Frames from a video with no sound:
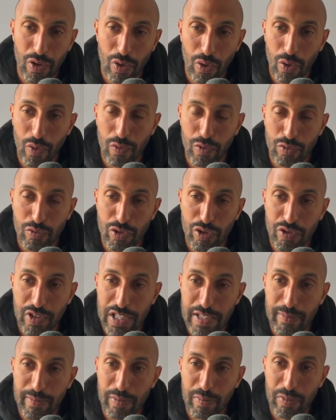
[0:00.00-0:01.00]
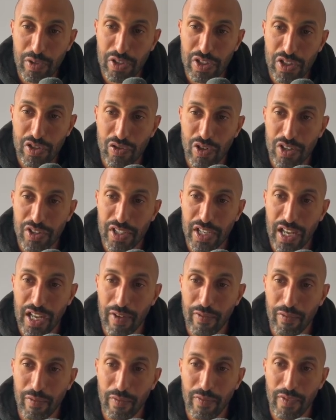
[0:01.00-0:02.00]
awful retracement, because it's tried to
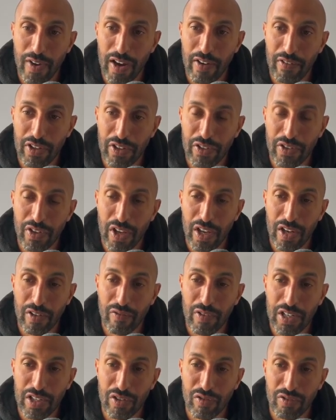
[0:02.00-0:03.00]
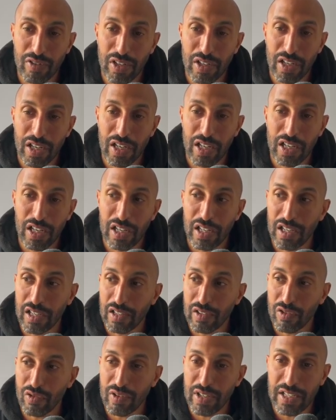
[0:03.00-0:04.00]
have various
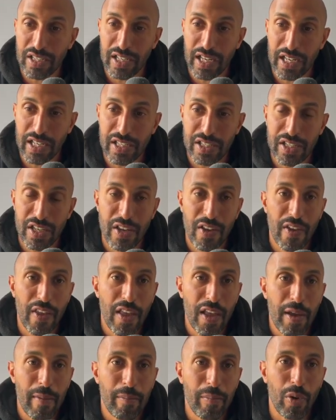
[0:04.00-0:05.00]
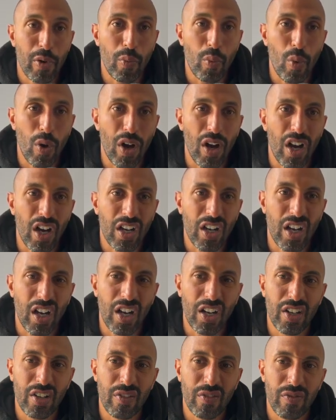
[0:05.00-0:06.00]
green days. But what I
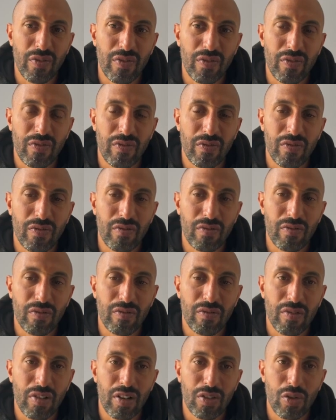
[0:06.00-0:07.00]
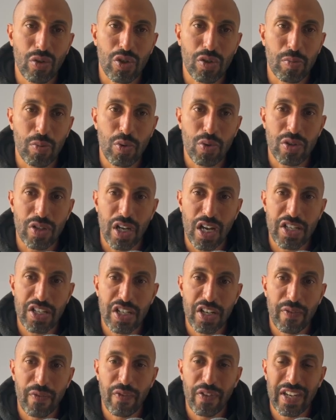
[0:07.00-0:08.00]
took small size.
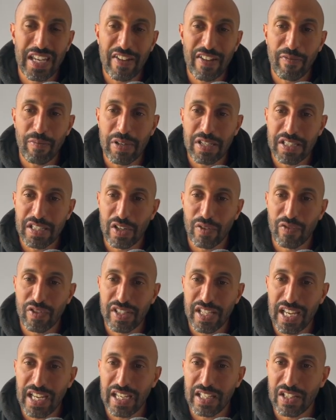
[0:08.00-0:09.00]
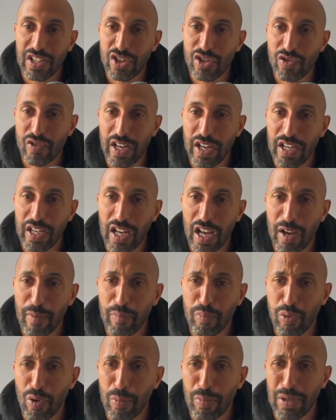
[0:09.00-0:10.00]
I can forgive myself for taking this trade. I
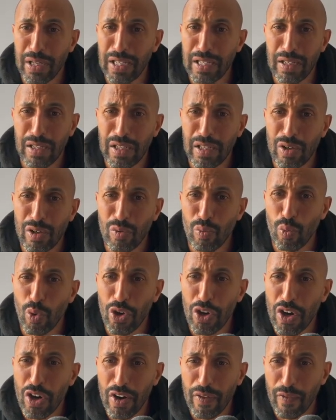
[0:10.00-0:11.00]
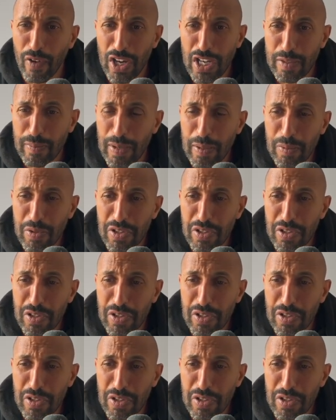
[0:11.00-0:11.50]
probably wouldn't advise people to